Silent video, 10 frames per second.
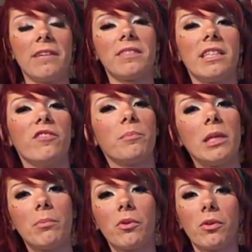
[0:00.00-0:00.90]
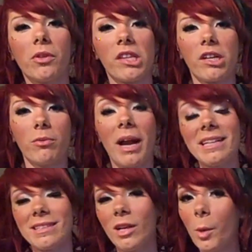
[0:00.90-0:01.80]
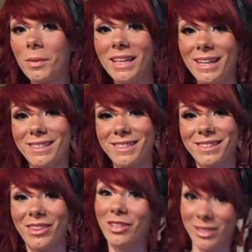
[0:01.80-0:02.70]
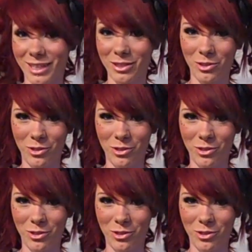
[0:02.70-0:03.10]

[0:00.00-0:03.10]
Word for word: that I've seen of people that are rising up against the sixth